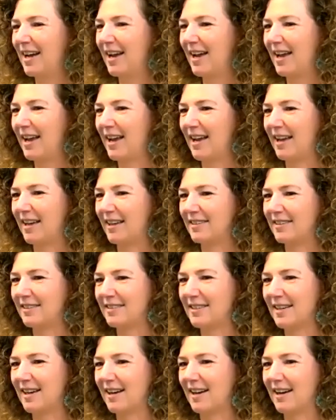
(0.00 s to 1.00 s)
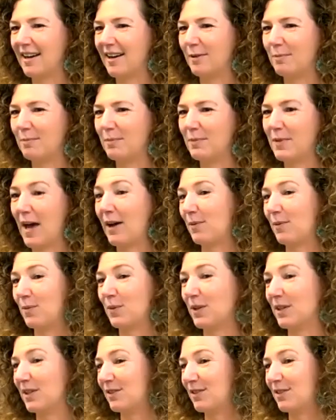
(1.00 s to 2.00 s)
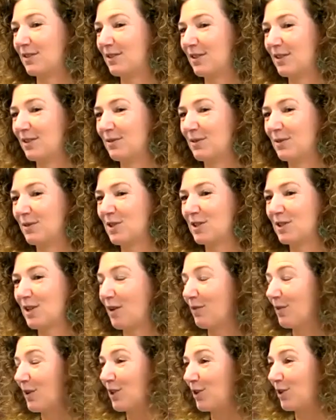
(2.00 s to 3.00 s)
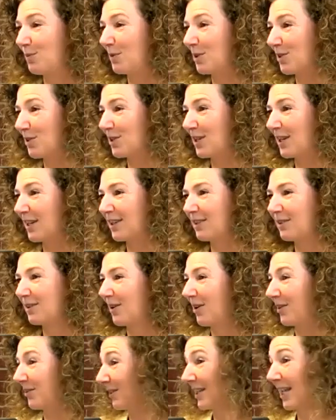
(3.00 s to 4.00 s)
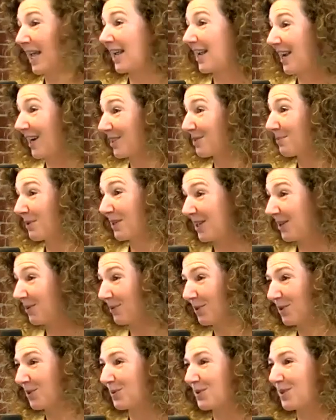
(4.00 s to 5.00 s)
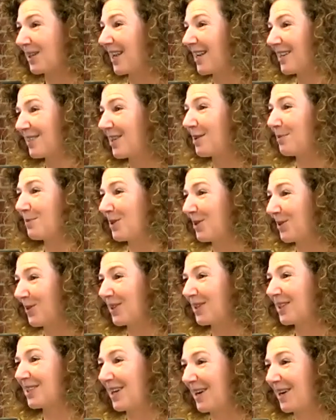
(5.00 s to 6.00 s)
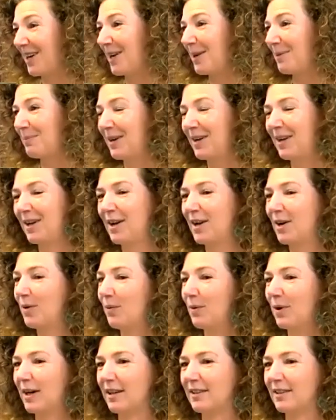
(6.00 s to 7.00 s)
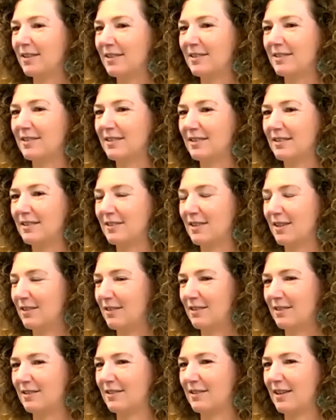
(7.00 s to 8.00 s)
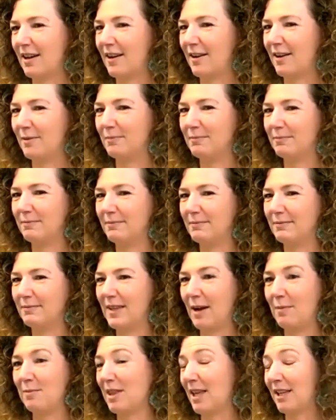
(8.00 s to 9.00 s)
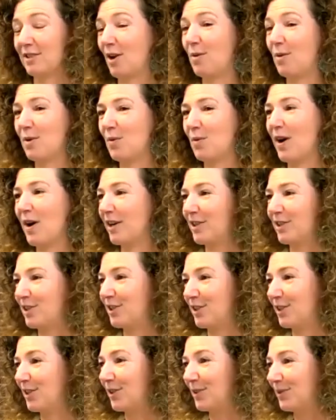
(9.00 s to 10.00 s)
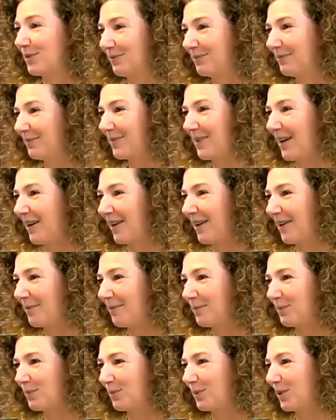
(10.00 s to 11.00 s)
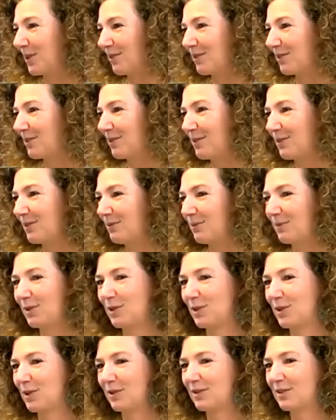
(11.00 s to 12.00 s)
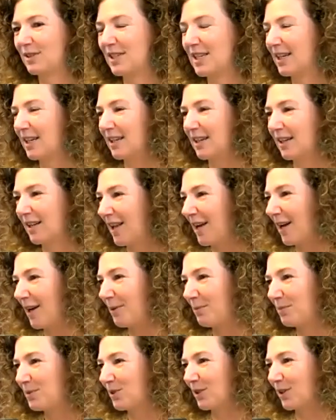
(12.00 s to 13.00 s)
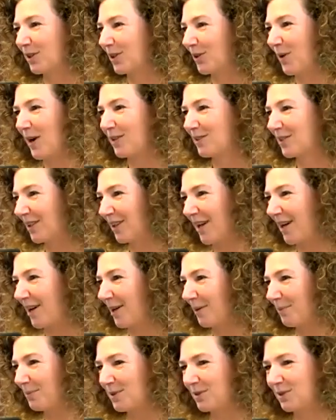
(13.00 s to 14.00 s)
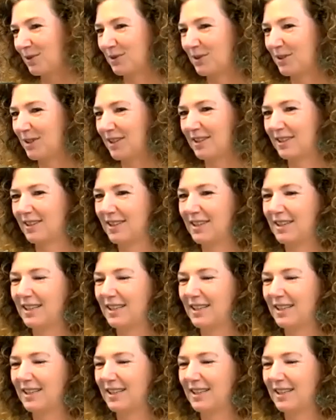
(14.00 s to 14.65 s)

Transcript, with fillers: And that was discovering new music on KXP, which was KCMU at the time, was just, I mean, that's all we wanted to do, was sneak into clubs or go out to clubs or